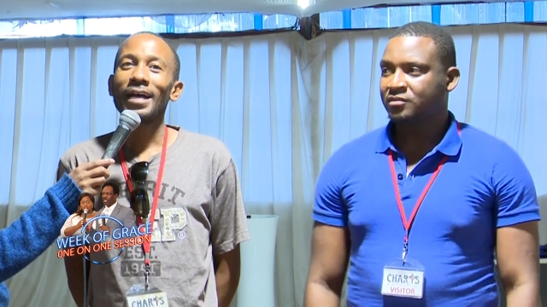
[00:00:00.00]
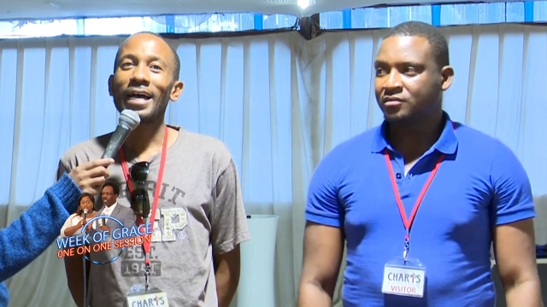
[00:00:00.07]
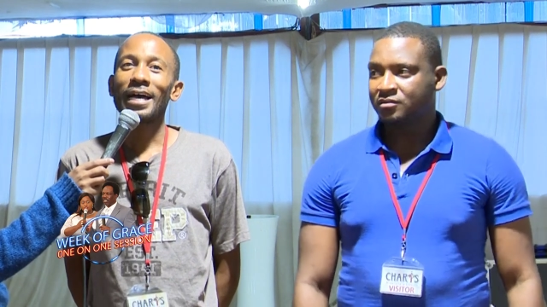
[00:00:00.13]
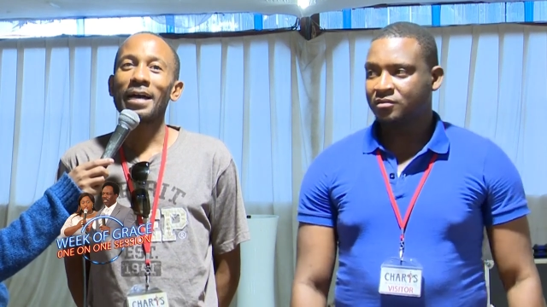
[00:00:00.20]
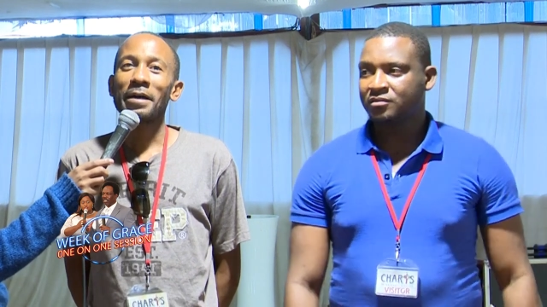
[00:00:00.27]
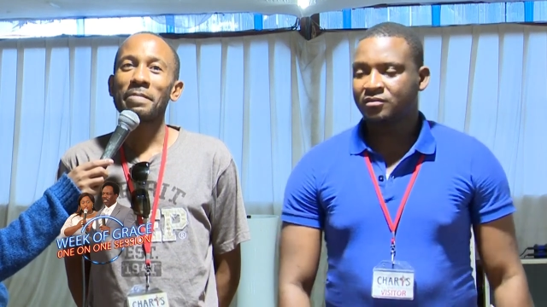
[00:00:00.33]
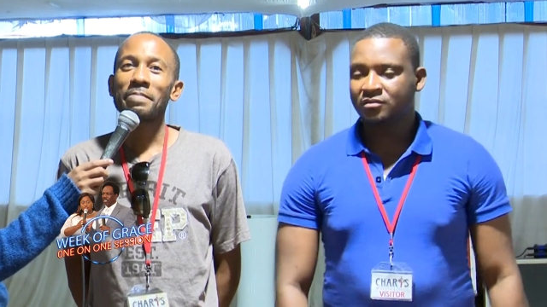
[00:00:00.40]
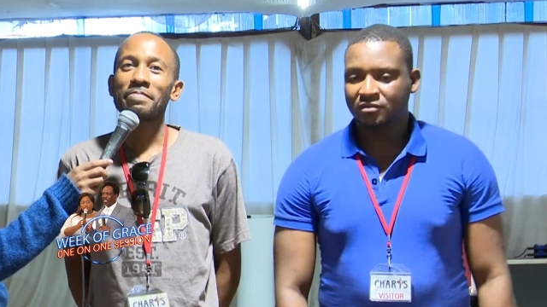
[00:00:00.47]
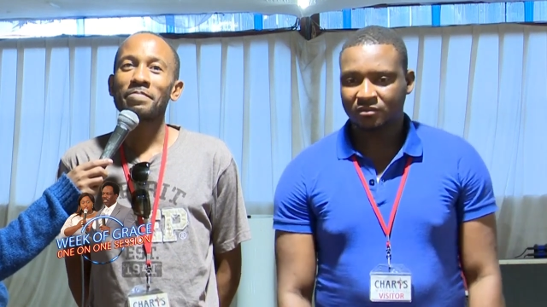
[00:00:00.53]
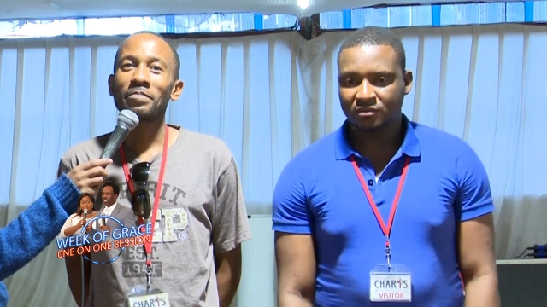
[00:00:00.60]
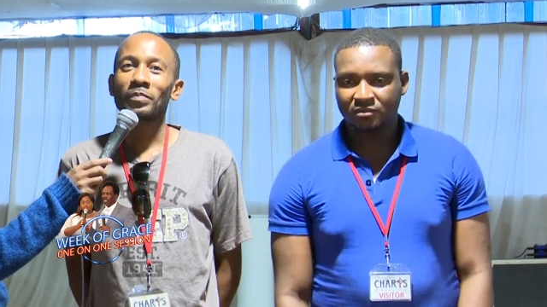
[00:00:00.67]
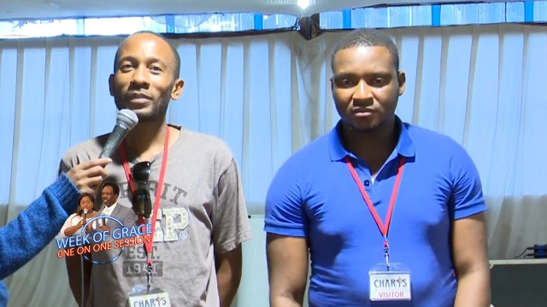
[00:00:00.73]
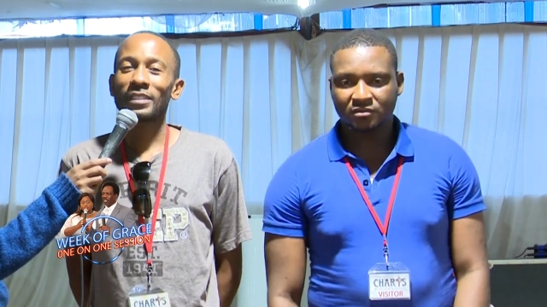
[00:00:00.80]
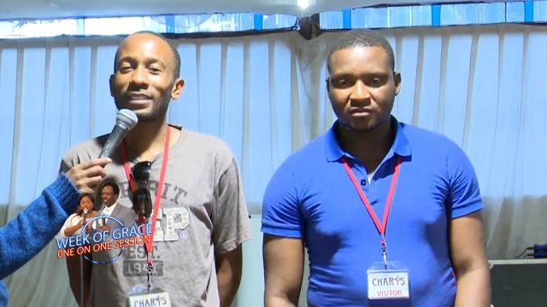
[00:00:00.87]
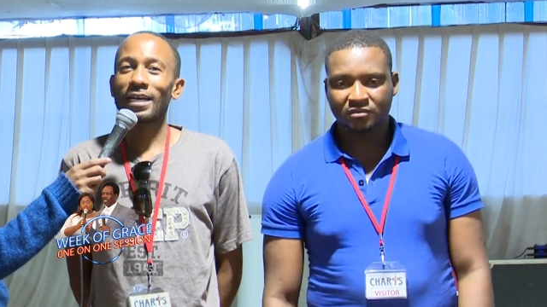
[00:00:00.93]

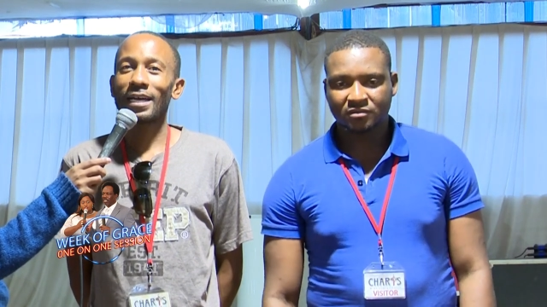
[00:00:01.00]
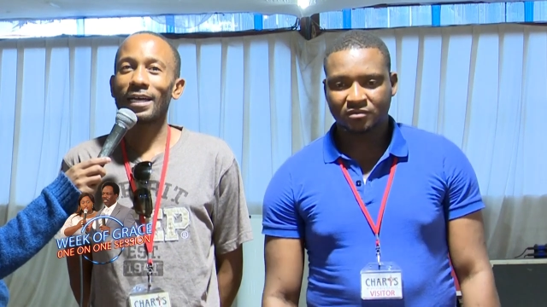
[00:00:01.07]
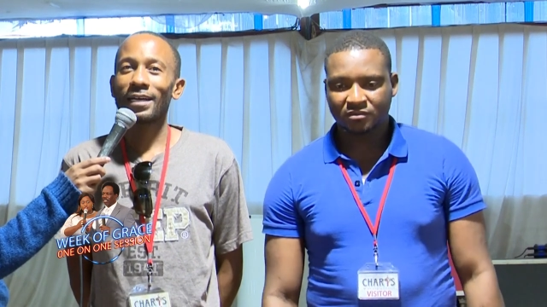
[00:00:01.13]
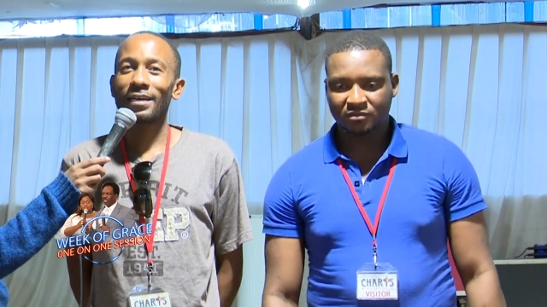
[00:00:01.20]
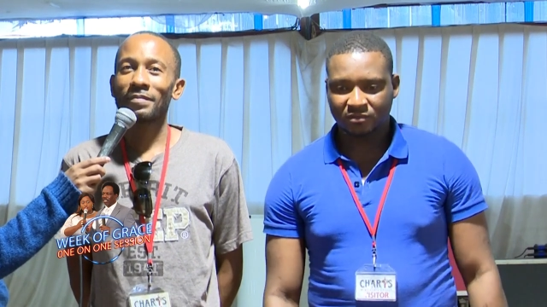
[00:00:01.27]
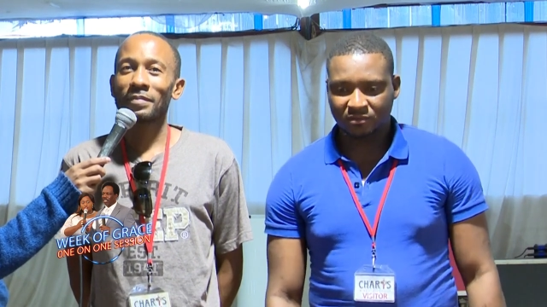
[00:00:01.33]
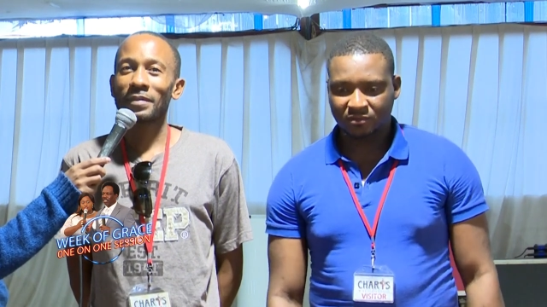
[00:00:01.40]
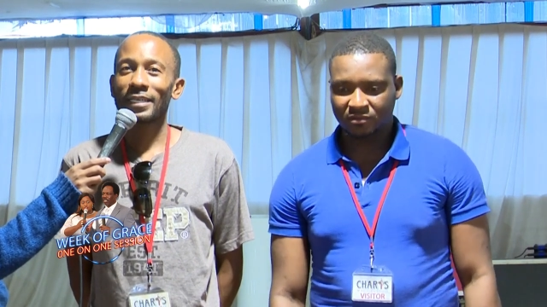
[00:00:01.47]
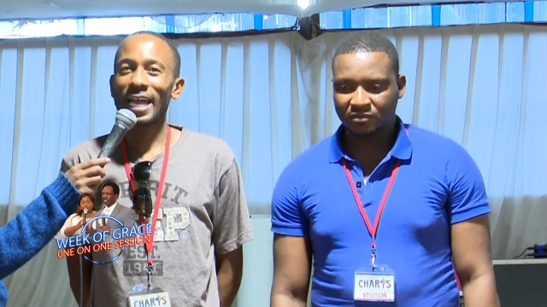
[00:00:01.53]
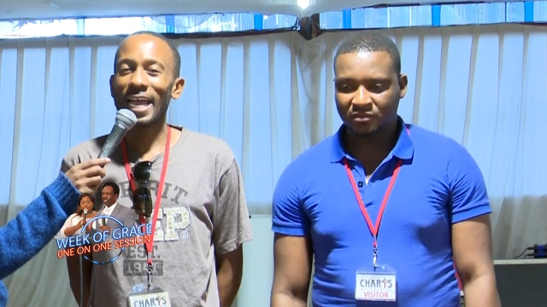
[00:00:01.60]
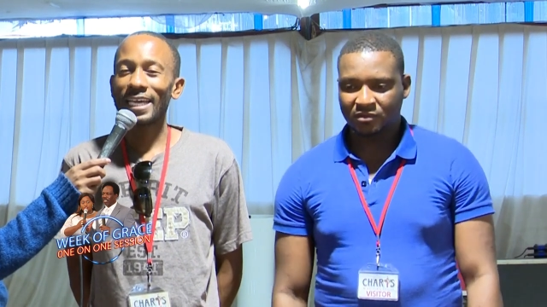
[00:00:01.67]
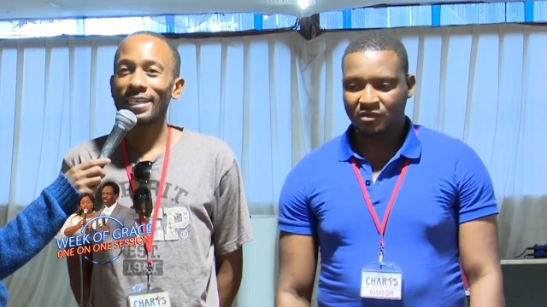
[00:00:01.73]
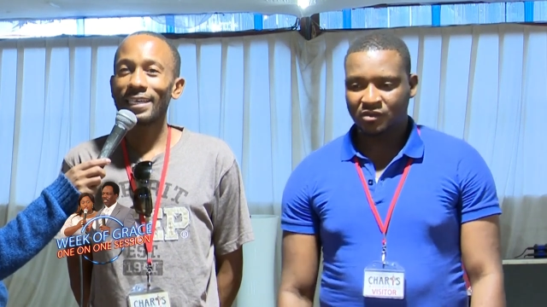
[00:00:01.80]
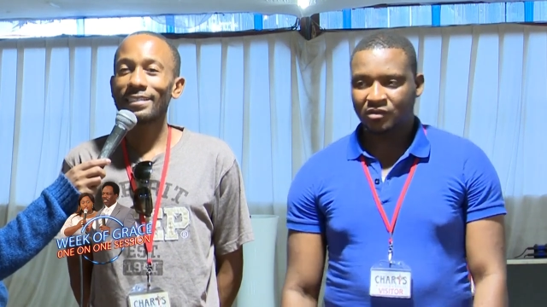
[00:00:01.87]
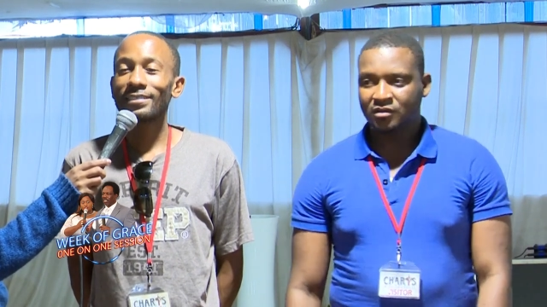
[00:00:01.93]
Speaker 1: um, uh,
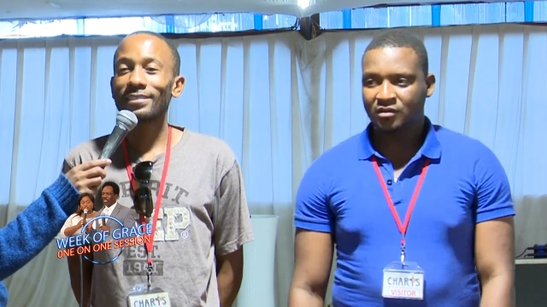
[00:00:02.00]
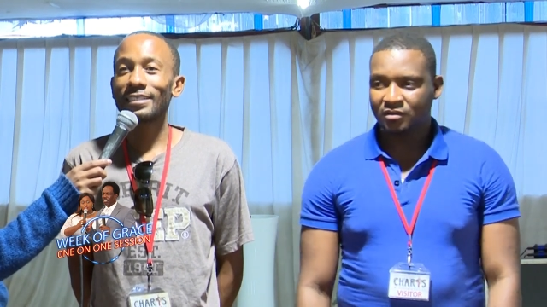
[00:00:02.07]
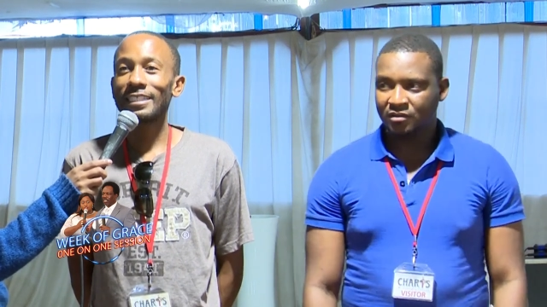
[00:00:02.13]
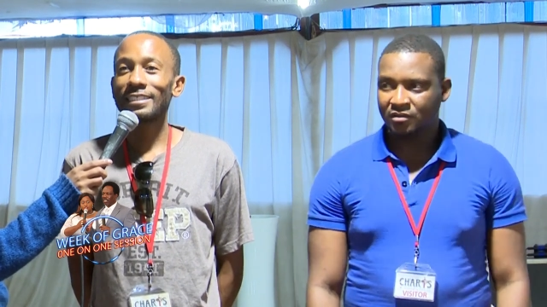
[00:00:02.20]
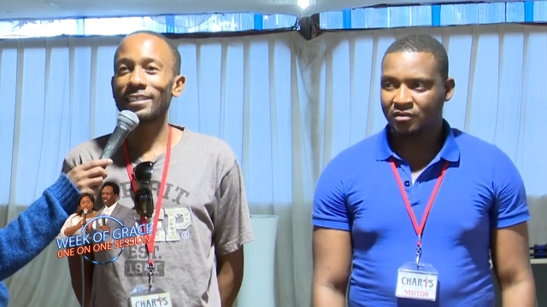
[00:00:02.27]
guidance in